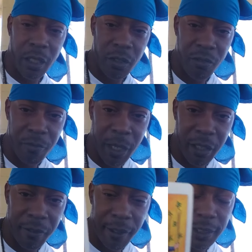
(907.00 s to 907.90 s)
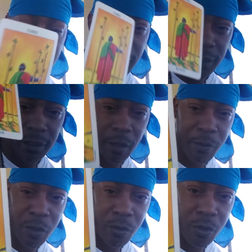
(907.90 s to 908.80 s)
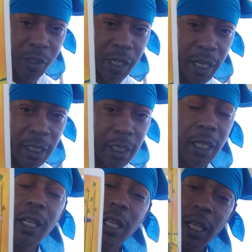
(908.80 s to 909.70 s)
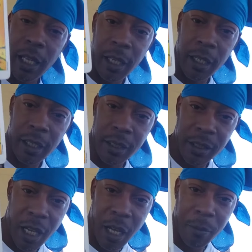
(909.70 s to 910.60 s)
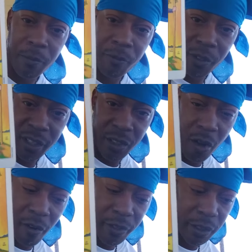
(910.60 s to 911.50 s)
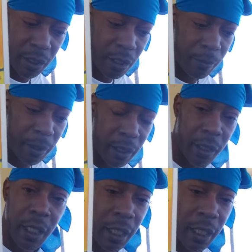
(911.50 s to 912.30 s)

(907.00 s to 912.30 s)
that you've manifested, something you created, and it's time for this harvest to come in.